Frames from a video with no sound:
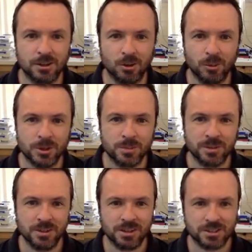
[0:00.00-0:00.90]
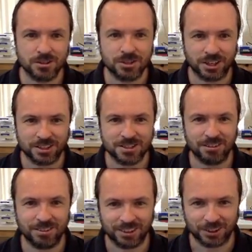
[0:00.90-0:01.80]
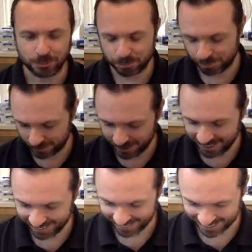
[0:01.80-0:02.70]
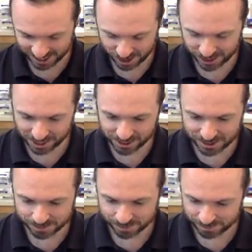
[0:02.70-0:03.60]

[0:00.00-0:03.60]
Almost midnight, still checking stuff out. Yep, that's how it goes.